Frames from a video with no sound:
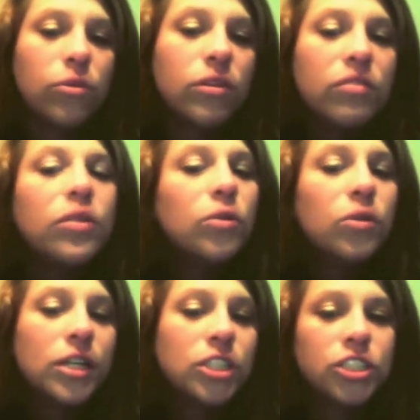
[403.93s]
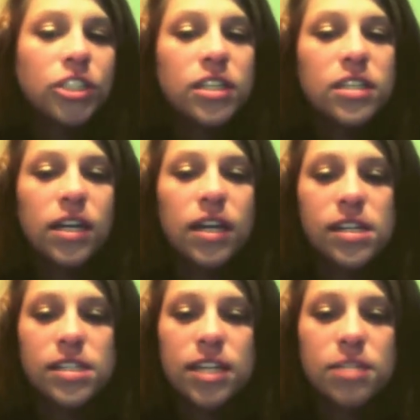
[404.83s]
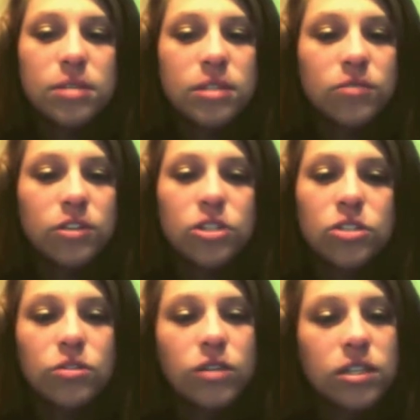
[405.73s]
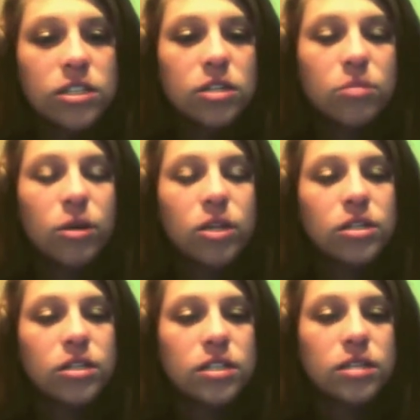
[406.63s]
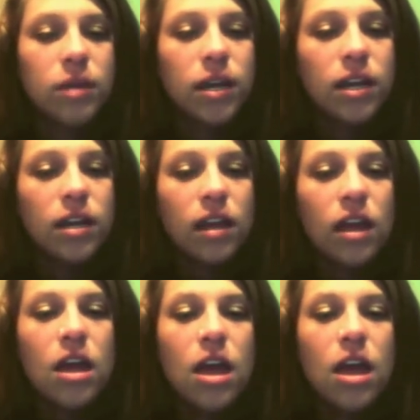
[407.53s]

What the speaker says: review questions and assessments for the students to participate in